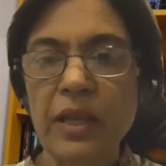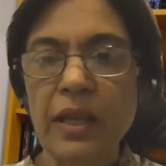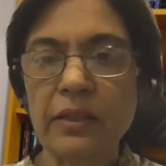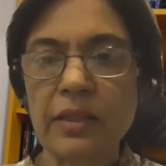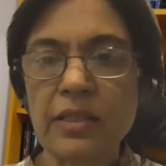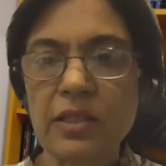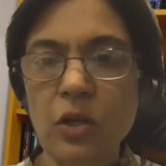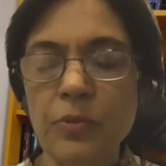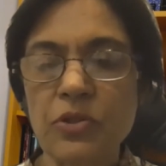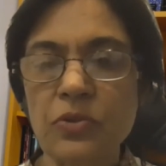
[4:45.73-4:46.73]
And that's an
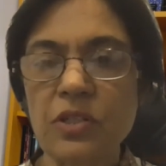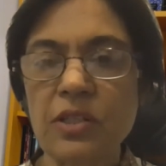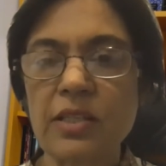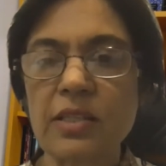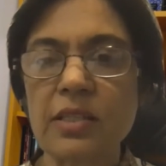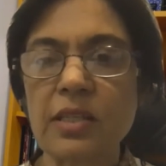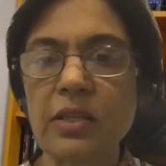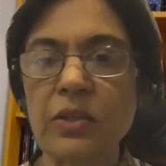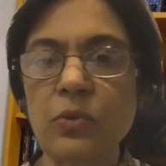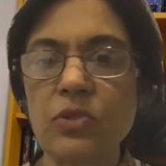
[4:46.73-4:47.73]
opportunity that's
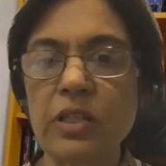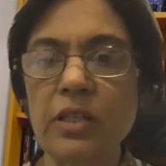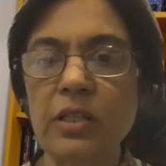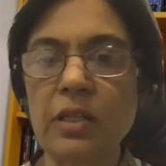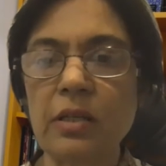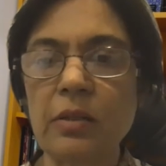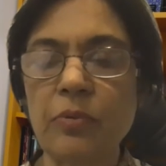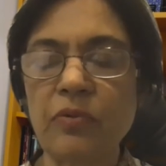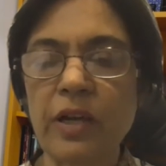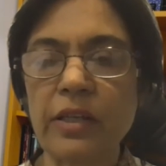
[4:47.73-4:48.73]
usually
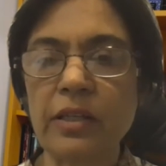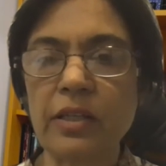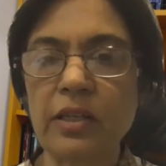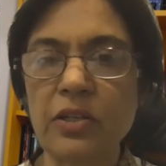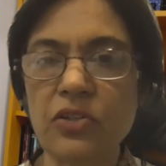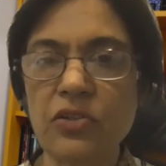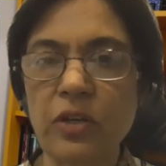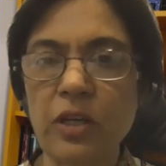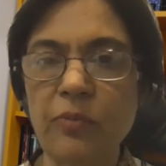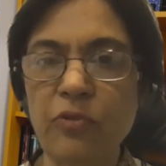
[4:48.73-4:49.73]
provided in a teacher
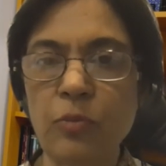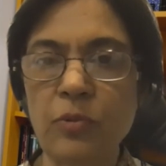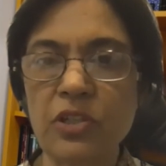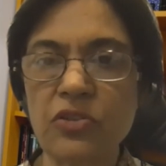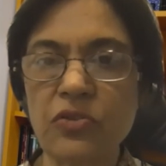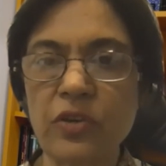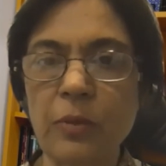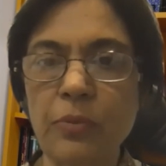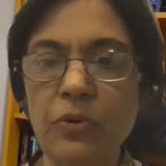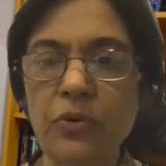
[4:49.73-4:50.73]
training, formal teacher
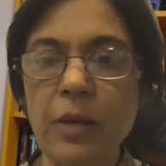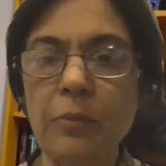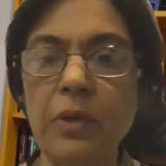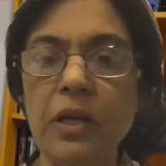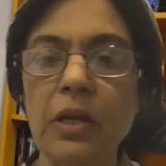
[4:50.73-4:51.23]
training program.